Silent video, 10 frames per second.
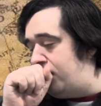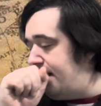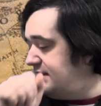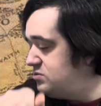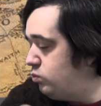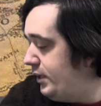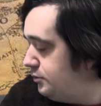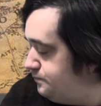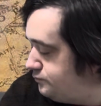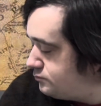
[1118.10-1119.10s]
as well.
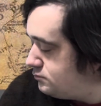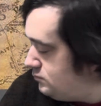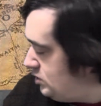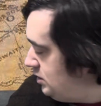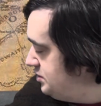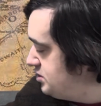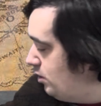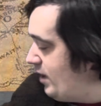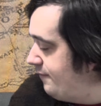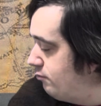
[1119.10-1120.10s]
So
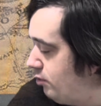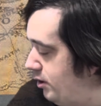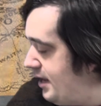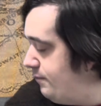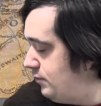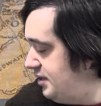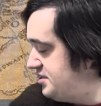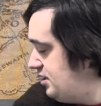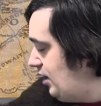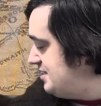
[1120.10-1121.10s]
we have a Rohan,
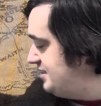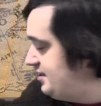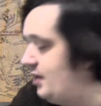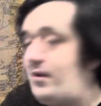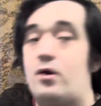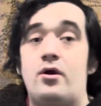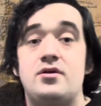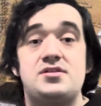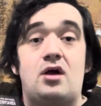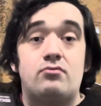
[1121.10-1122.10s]
Isengard Battle
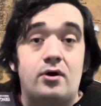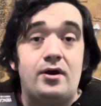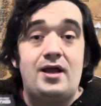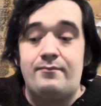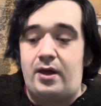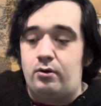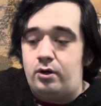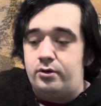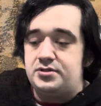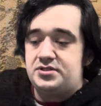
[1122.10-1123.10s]
Host, a Rohan Battle
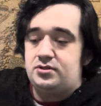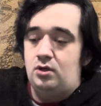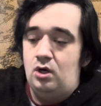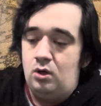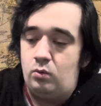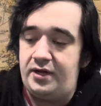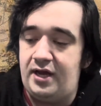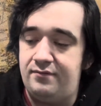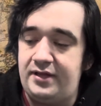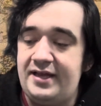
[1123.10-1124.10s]
Host. We
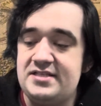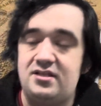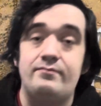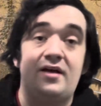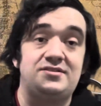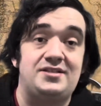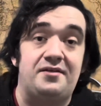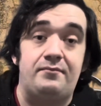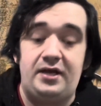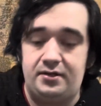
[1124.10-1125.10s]
have the Eastling Mounted
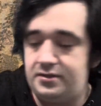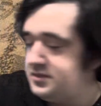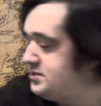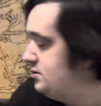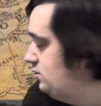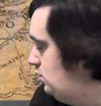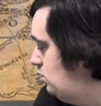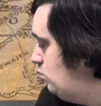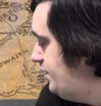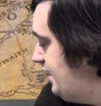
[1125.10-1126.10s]
Commanders.
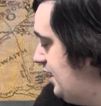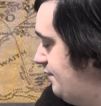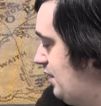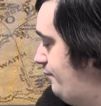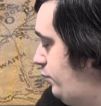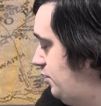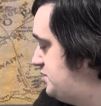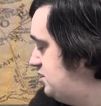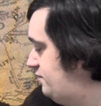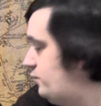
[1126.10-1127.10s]
We have a box
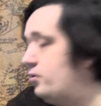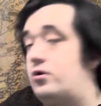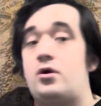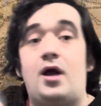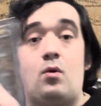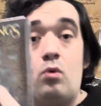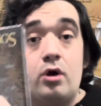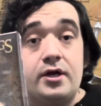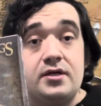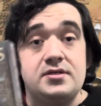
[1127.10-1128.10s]
of Urukai
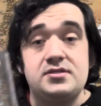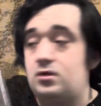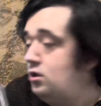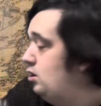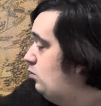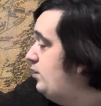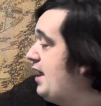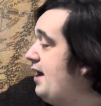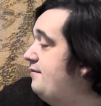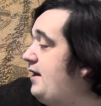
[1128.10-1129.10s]
Warriors. We
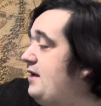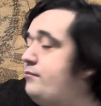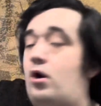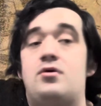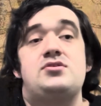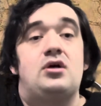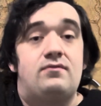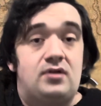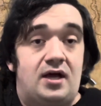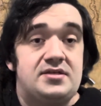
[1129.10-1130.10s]
have a box of
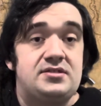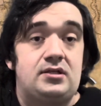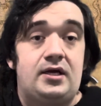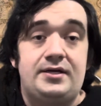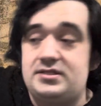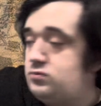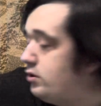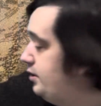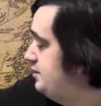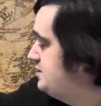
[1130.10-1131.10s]
Last Alliance
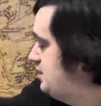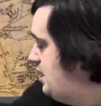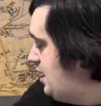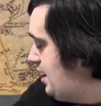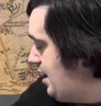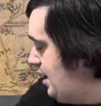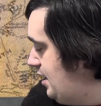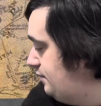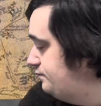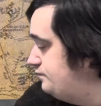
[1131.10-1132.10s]
Warriors.
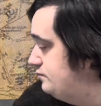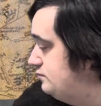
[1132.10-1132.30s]
And